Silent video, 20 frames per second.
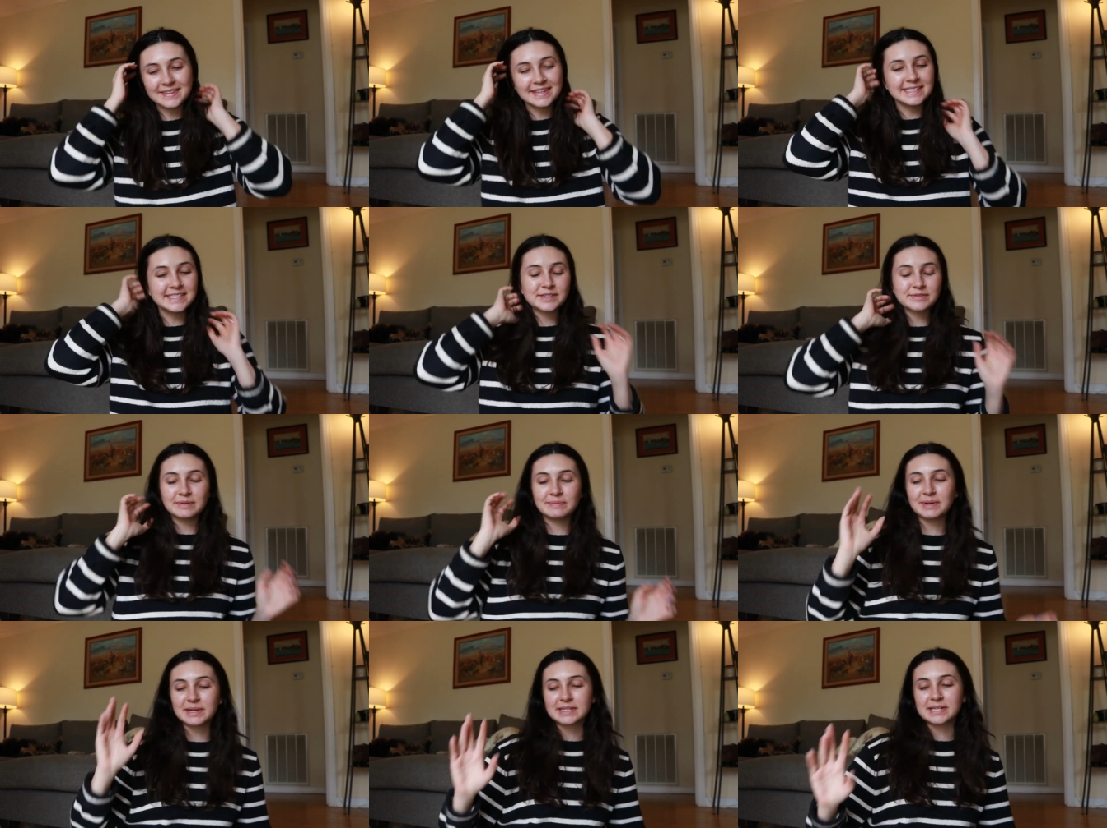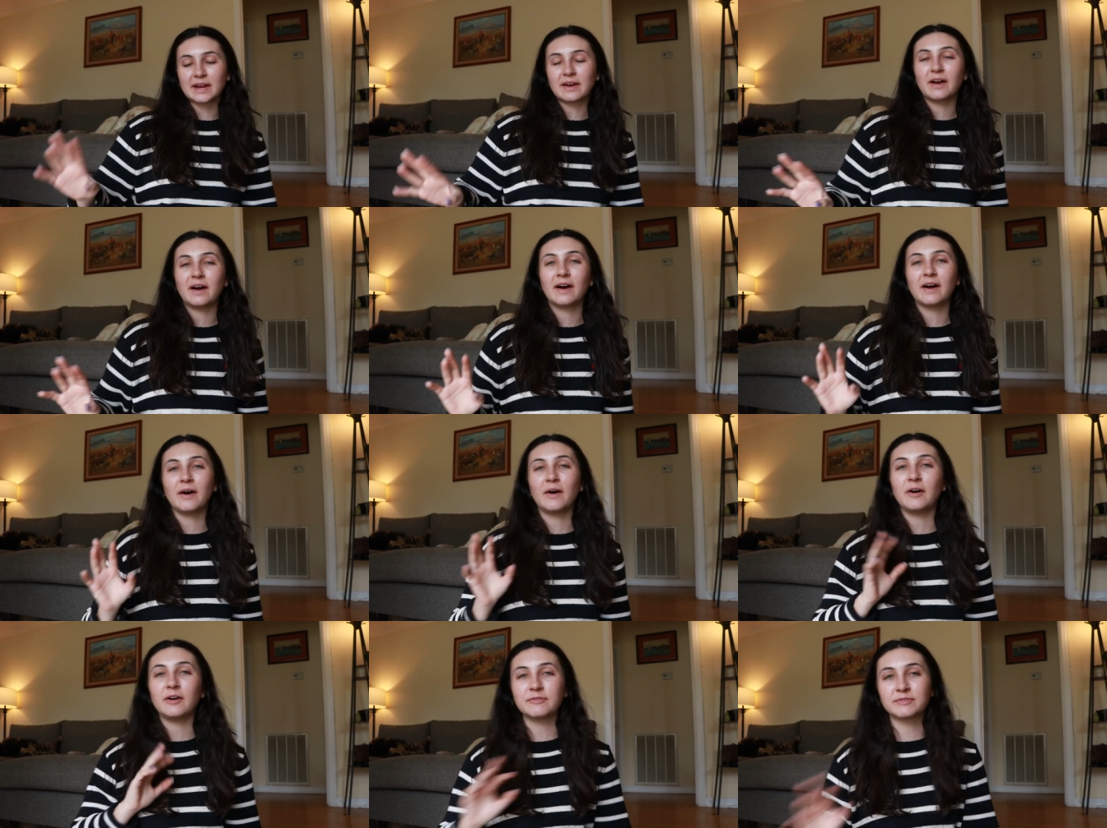these three books I
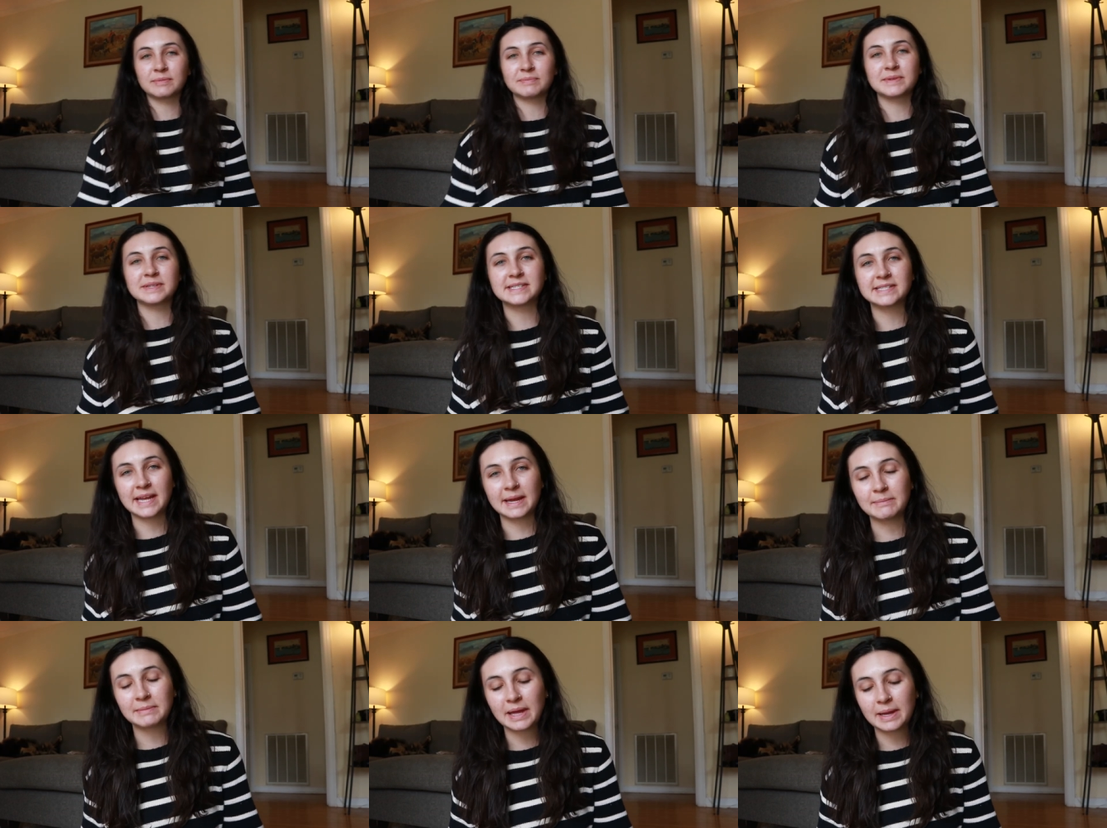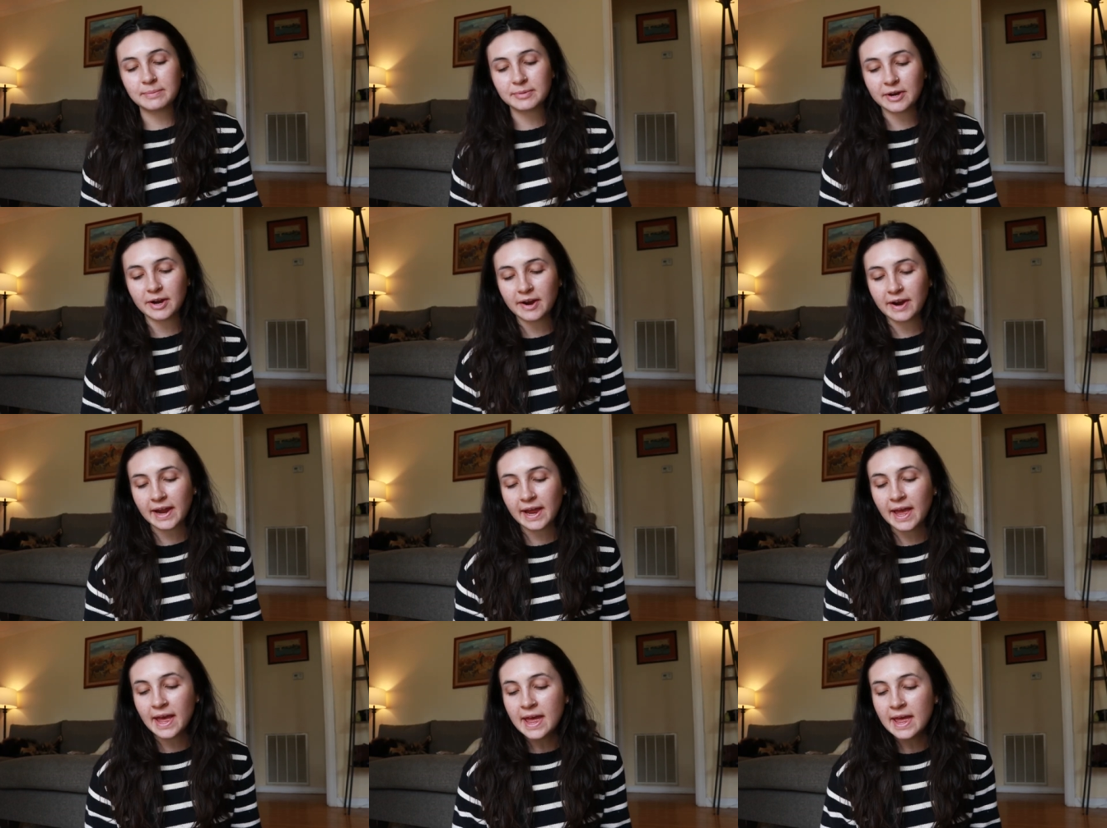got all from the same
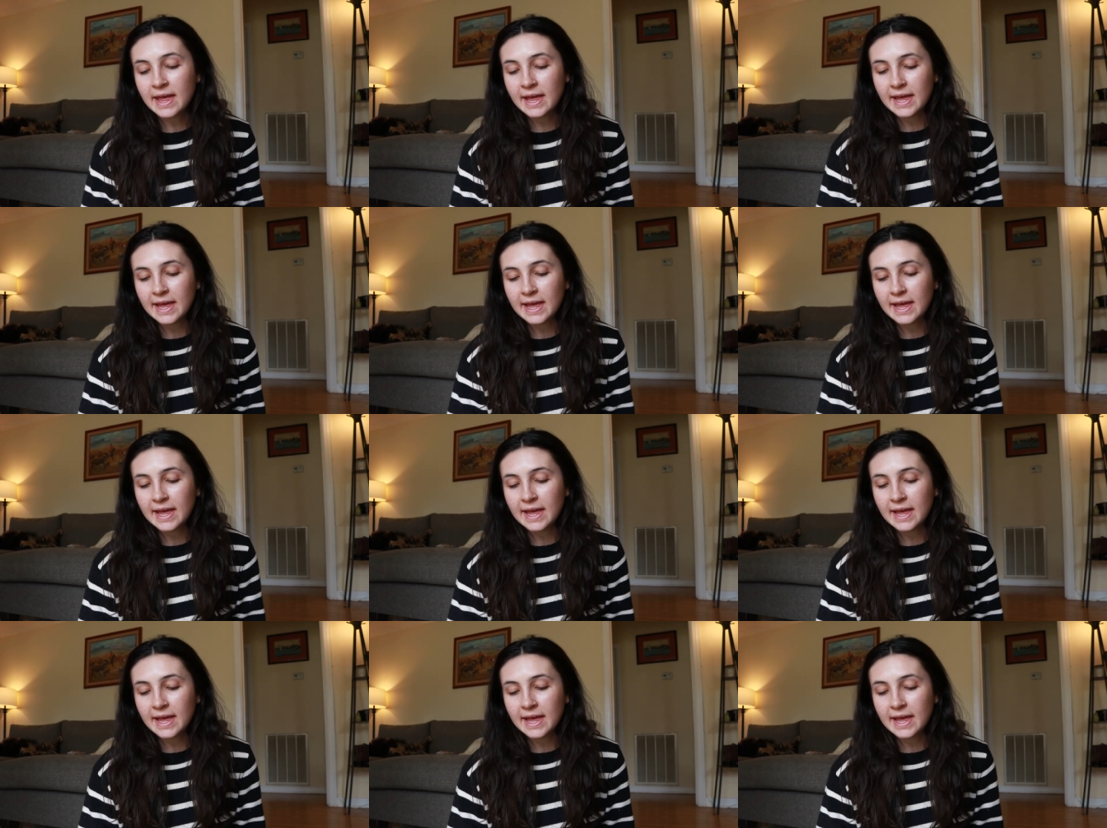library